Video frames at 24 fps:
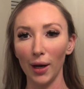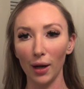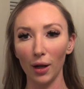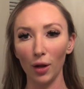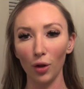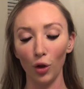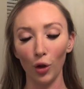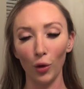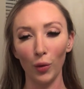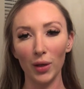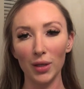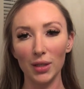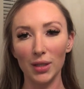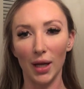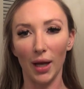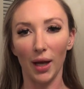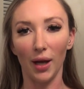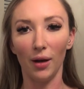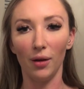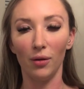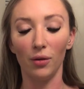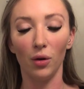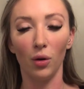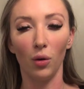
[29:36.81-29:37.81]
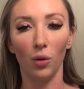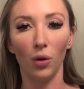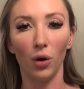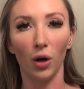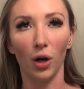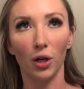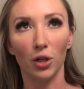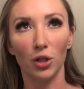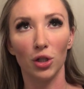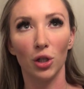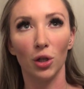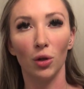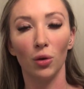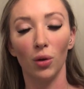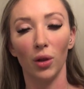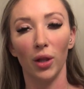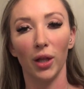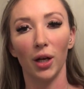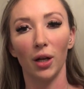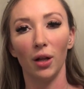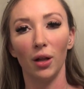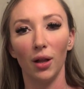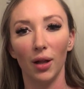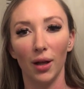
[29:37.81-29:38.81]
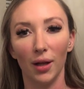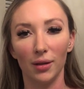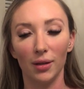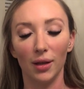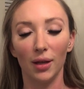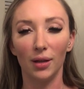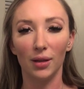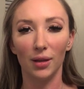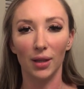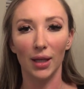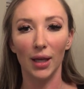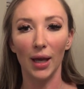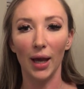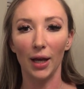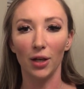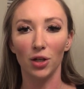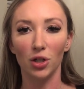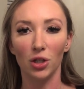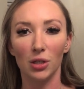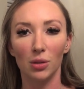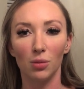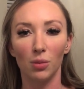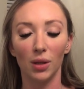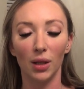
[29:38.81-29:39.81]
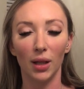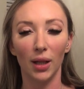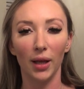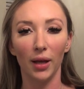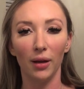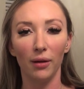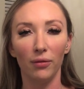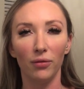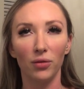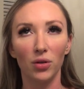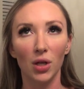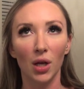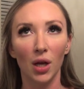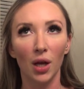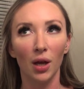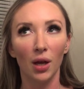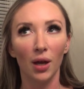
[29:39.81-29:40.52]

to glue it down or too little and then the edges would lift.